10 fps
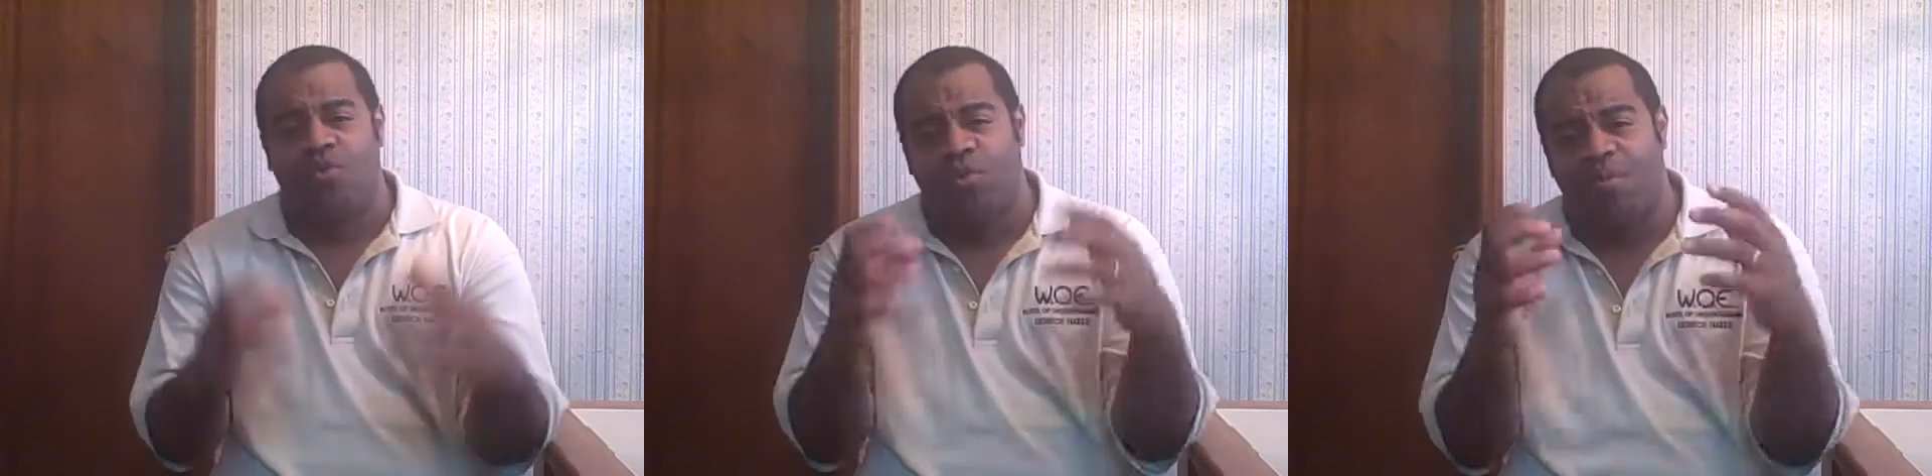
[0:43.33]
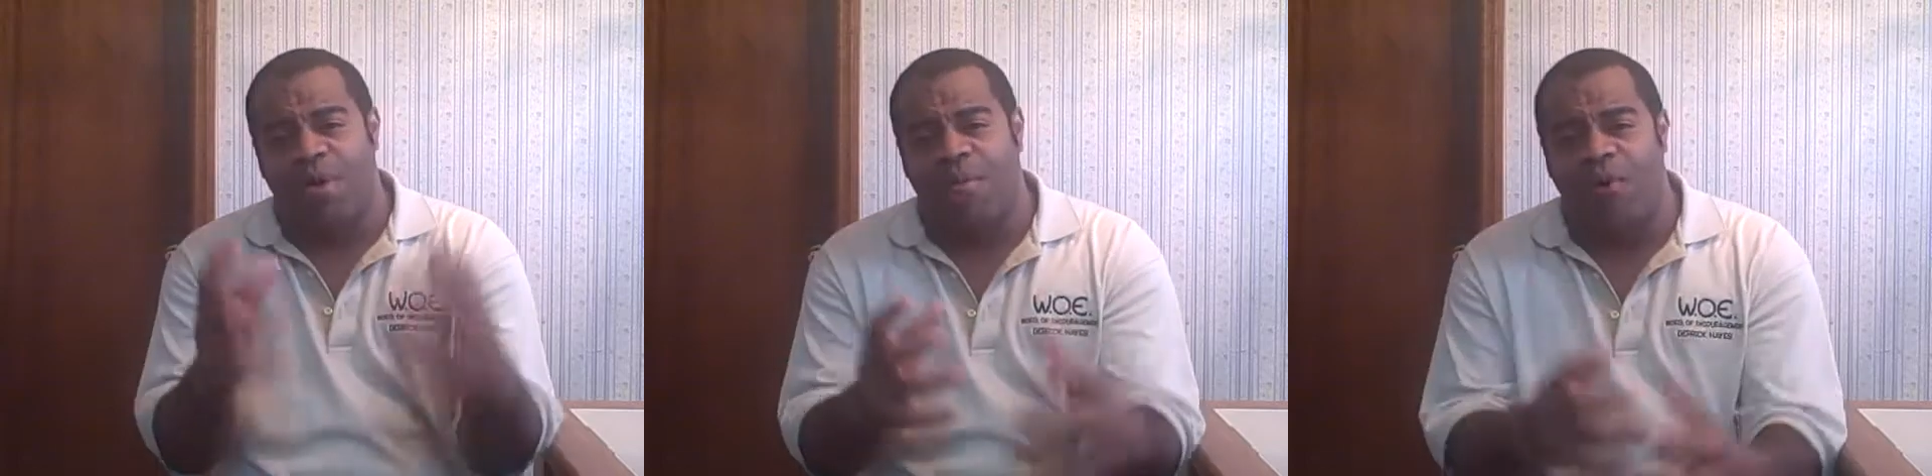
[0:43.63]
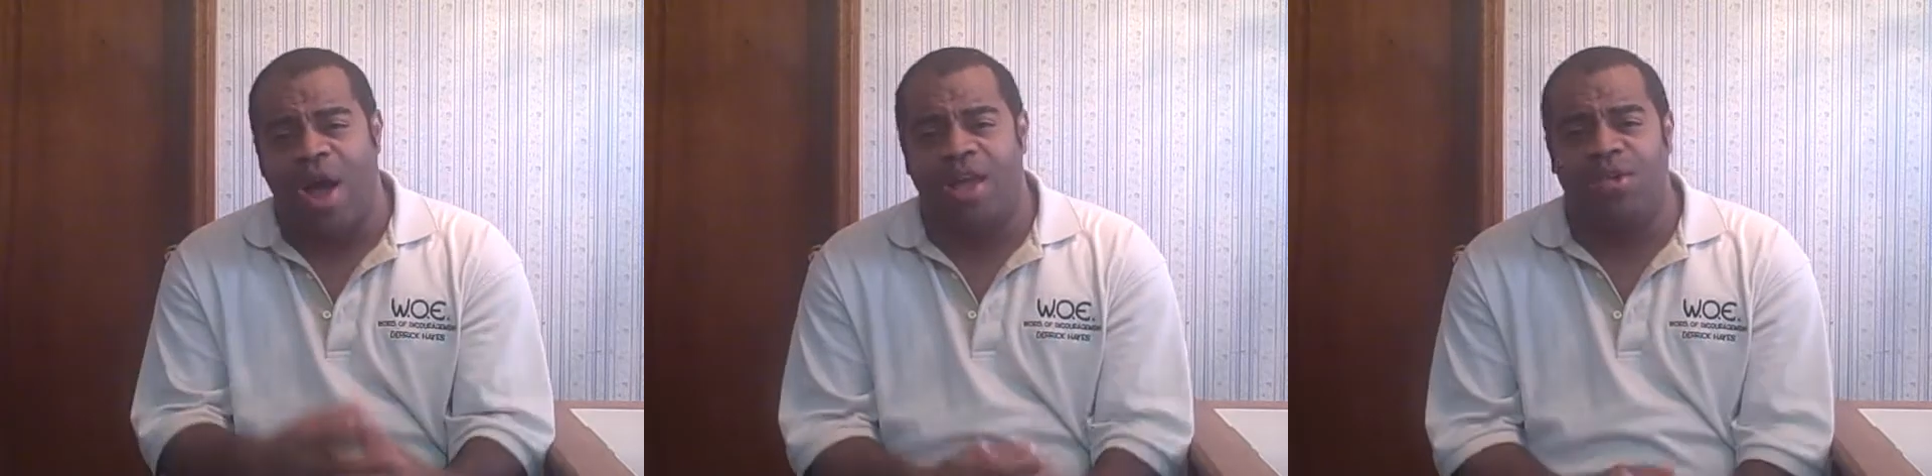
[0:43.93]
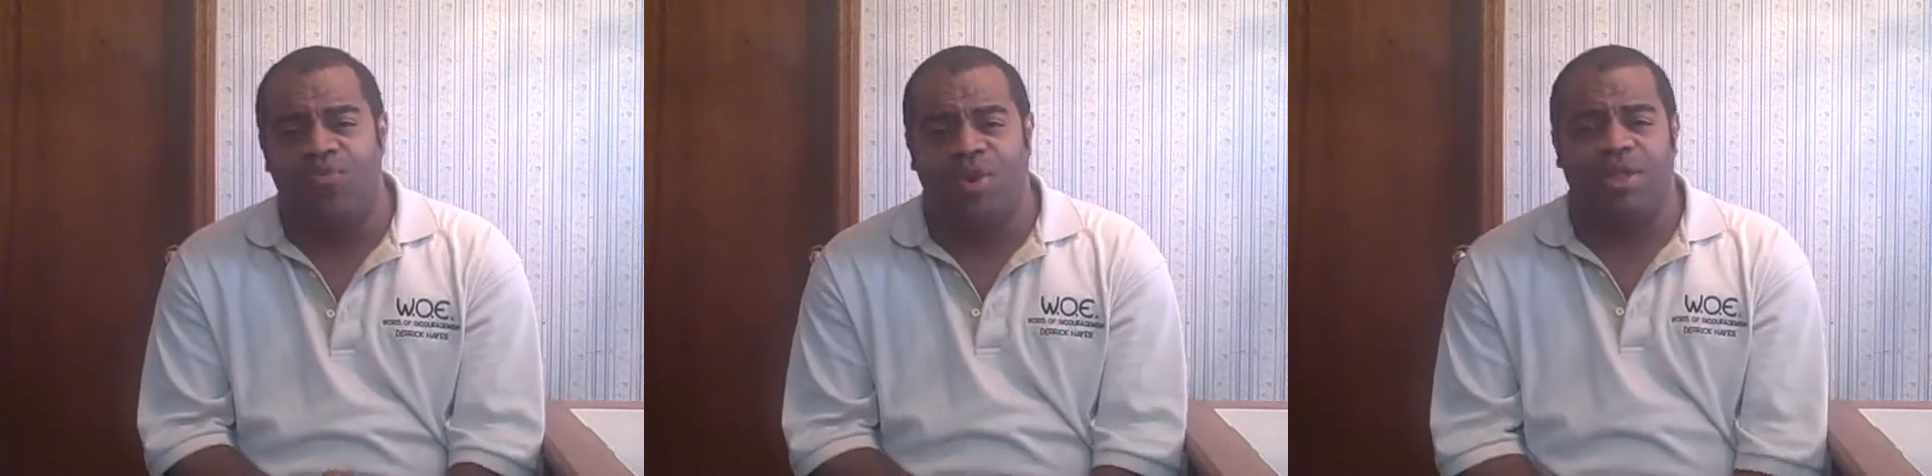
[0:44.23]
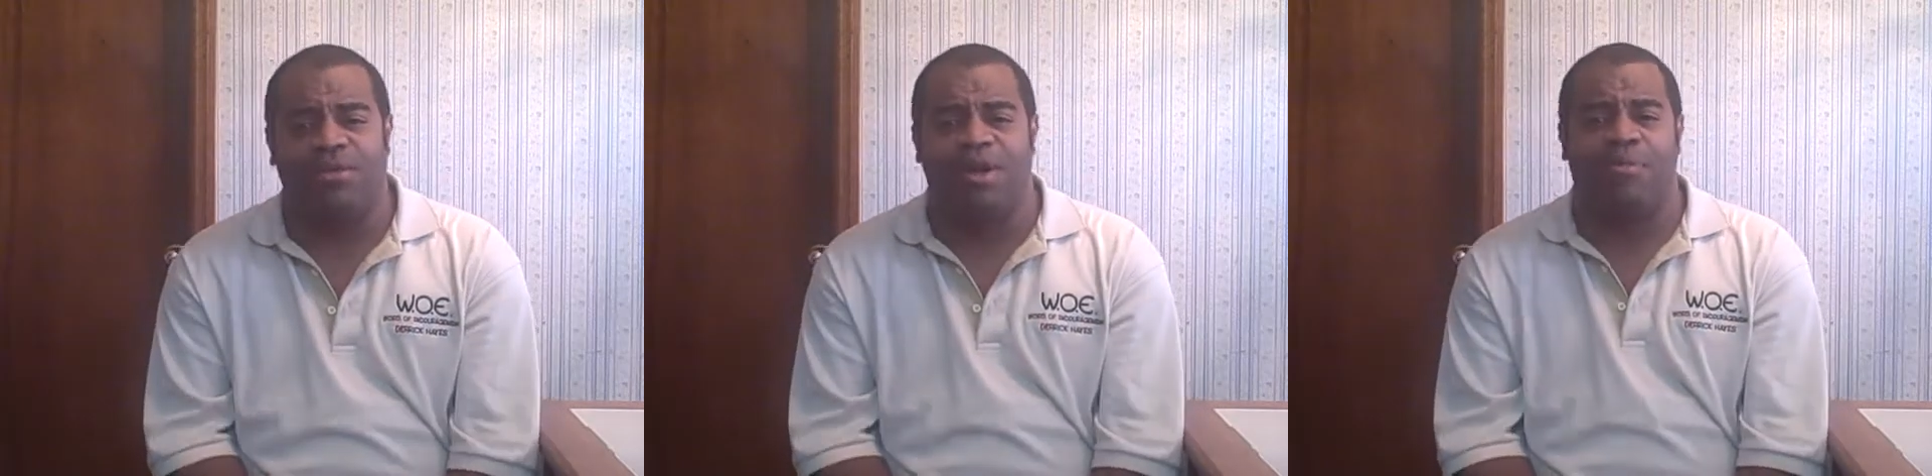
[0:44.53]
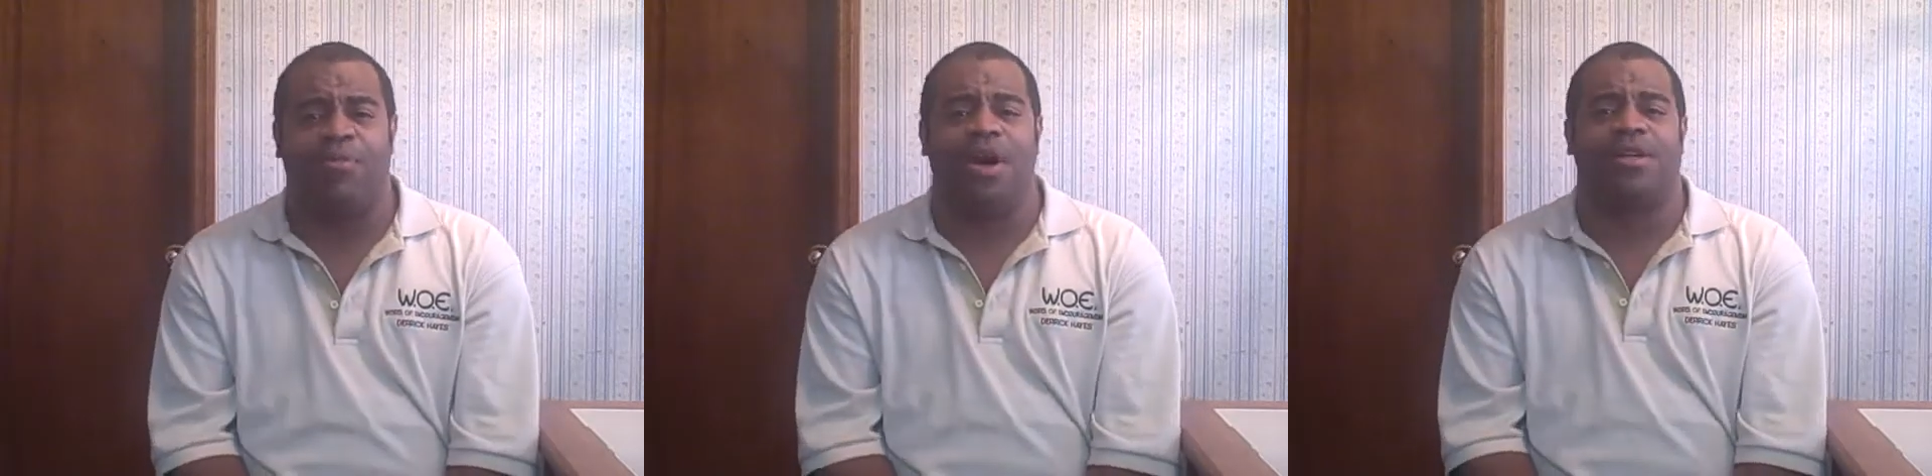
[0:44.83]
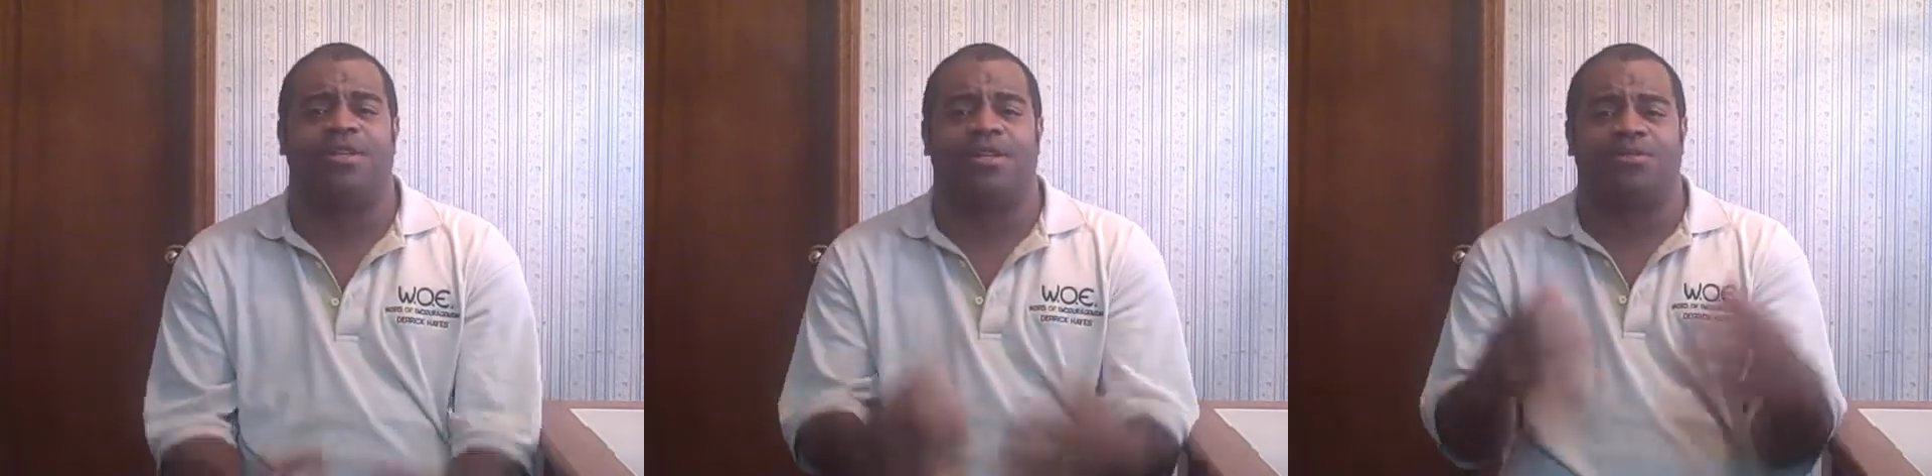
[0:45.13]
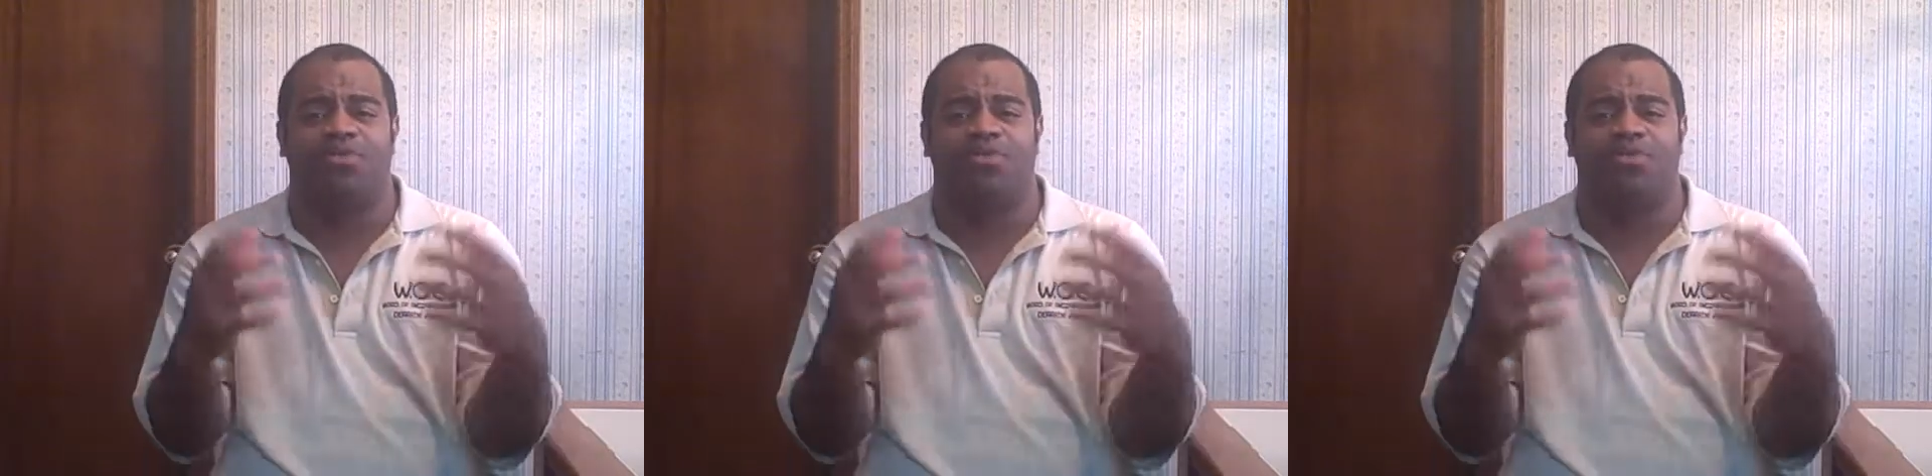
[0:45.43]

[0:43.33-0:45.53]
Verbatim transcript: Remember how you went through that process.